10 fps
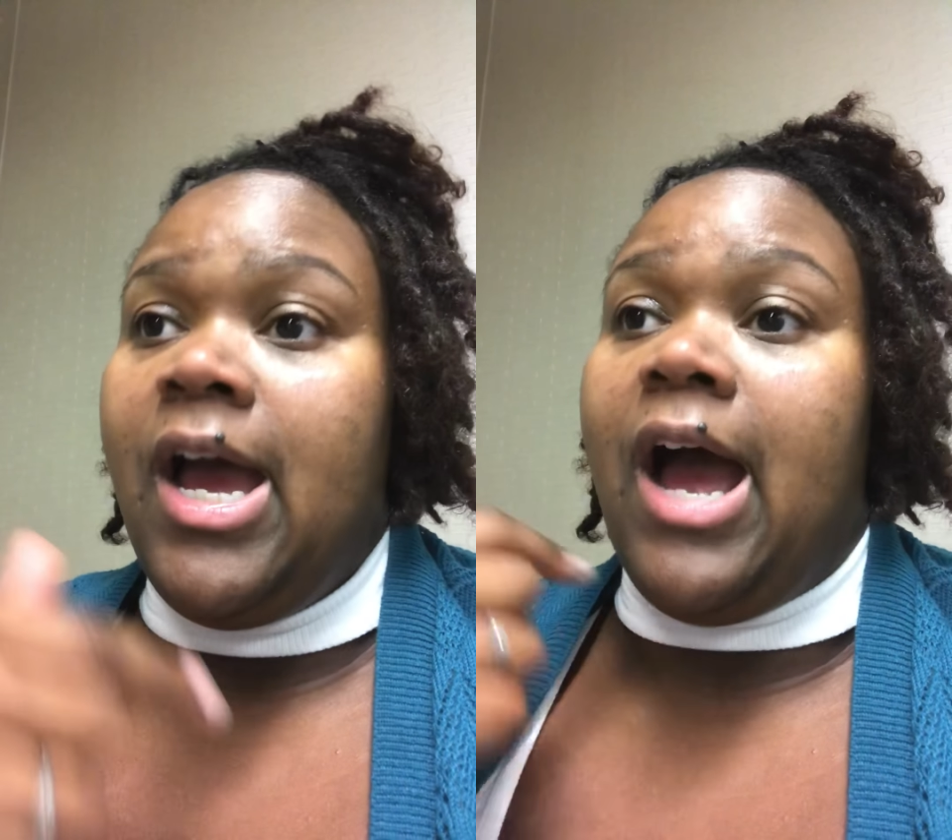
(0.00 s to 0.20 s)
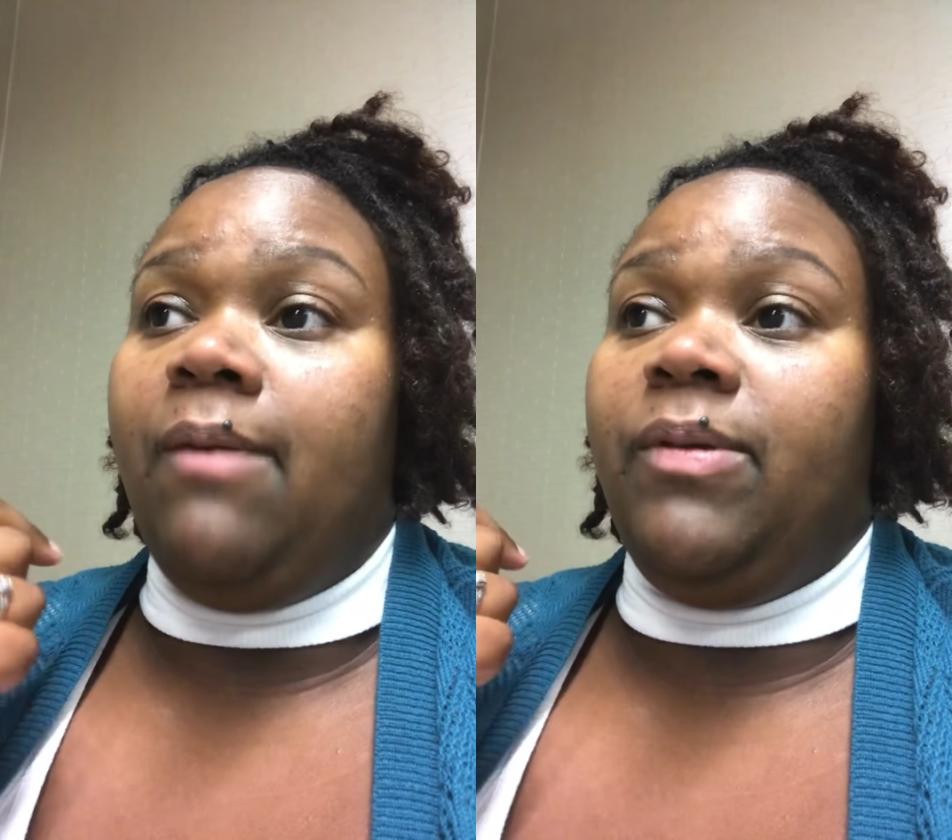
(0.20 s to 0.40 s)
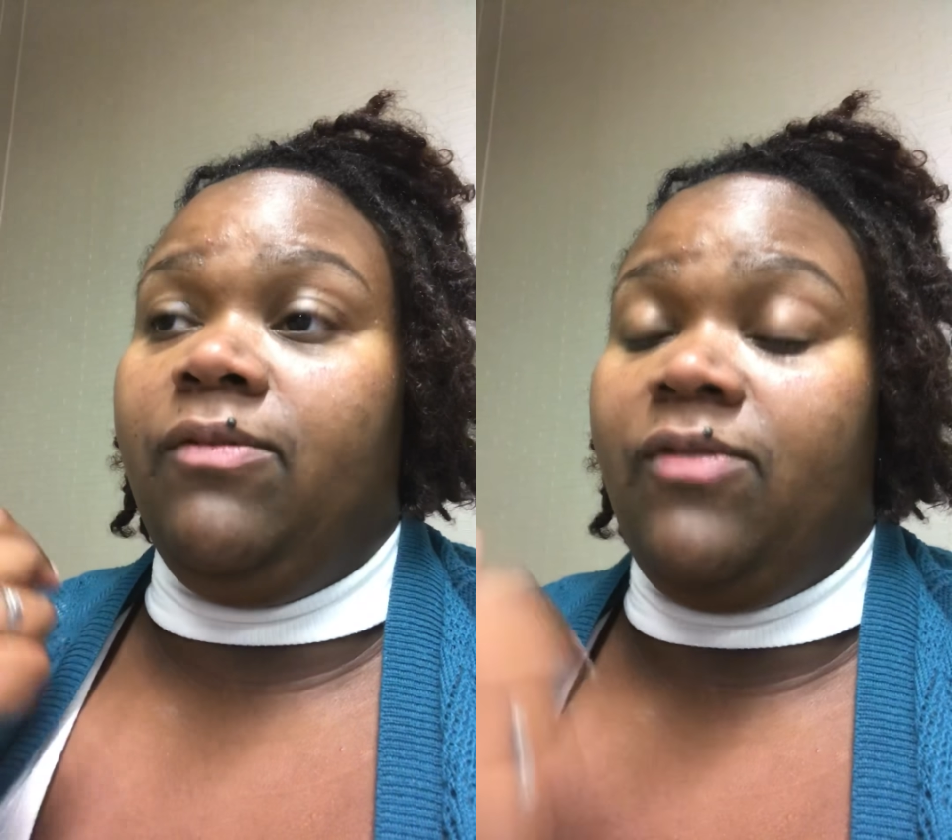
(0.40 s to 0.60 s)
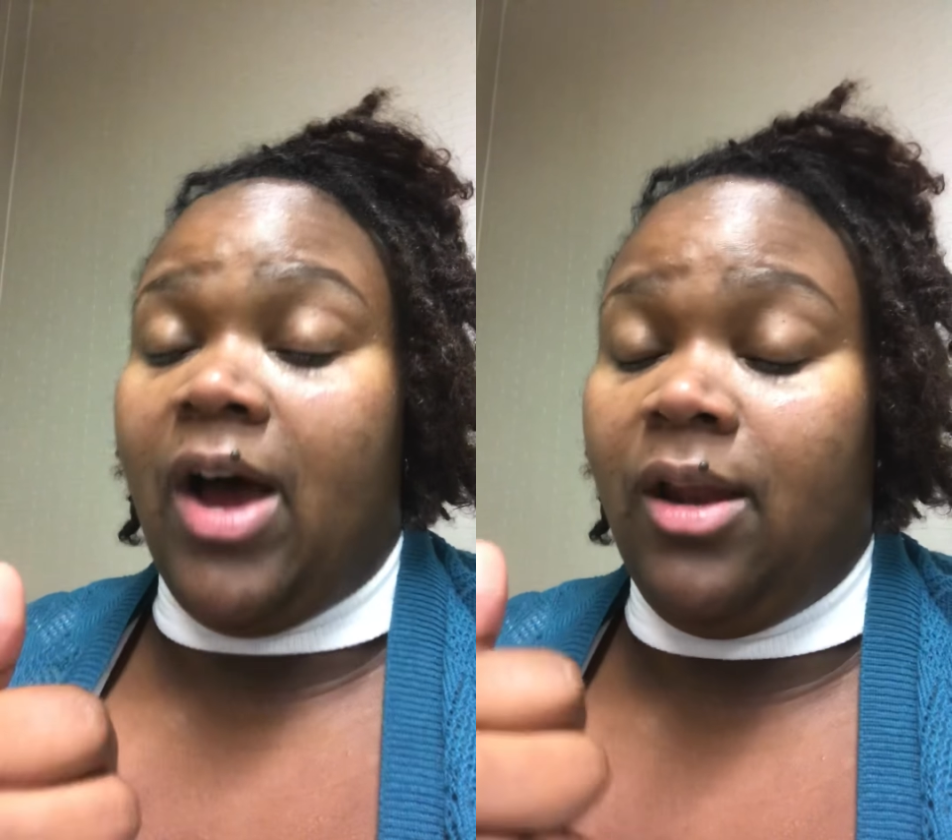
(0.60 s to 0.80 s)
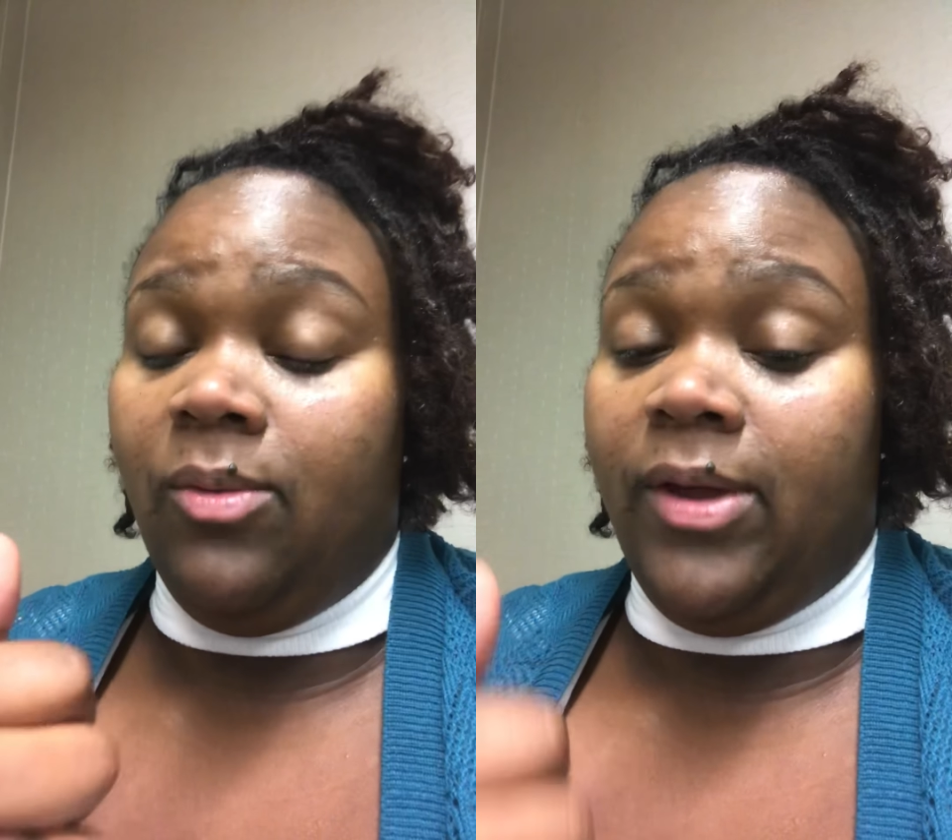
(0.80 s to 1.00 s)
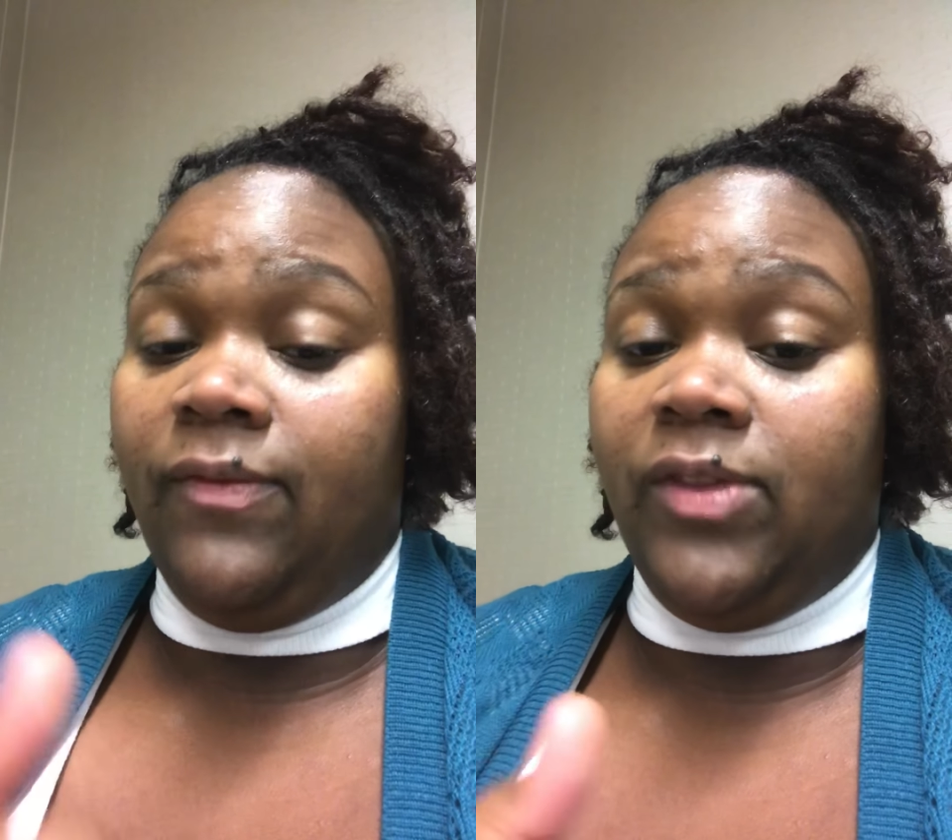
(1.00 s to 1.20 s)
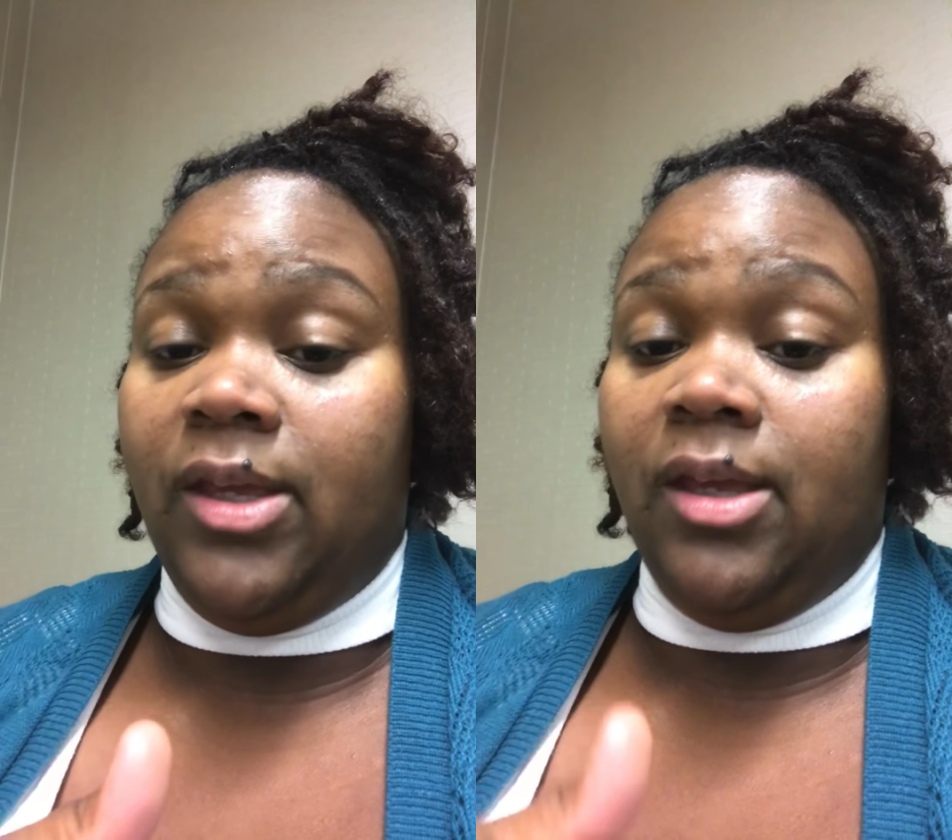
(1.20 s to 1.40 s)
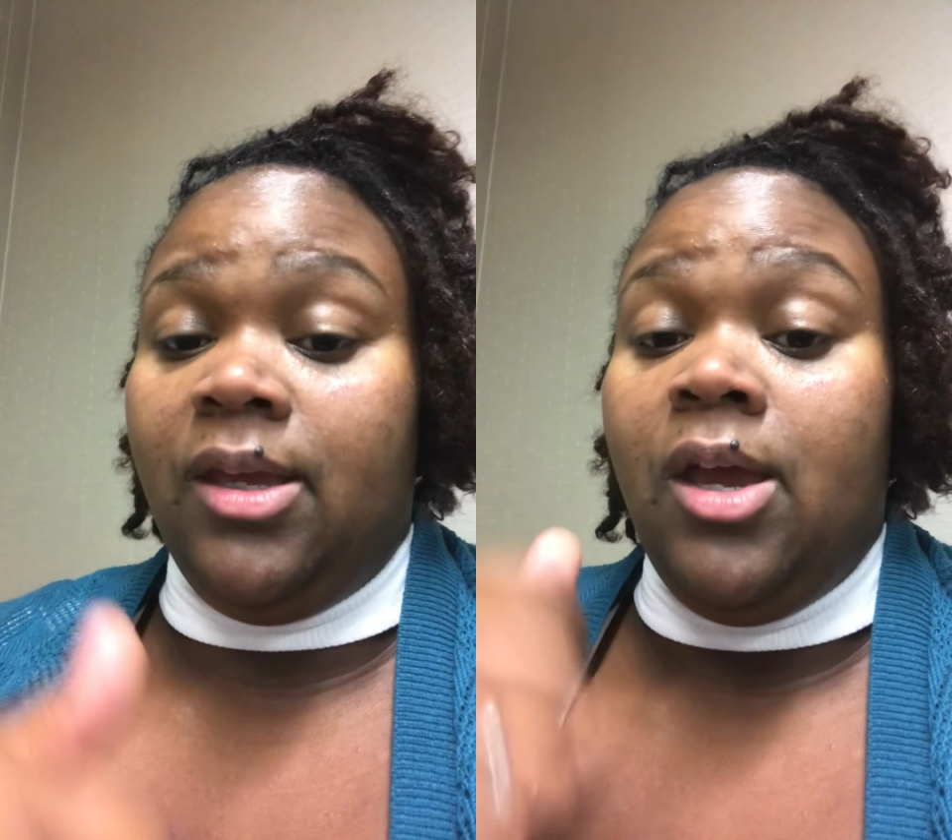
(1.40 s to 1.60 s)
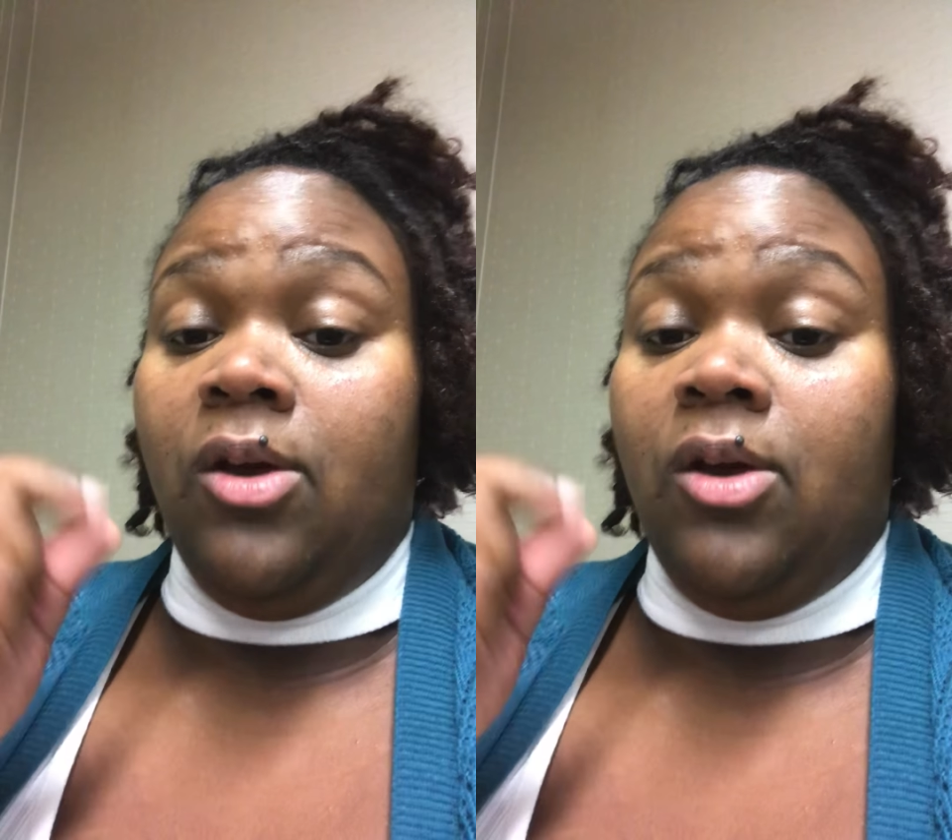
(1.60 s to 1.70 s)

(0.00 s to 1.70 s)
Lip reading: I've been following the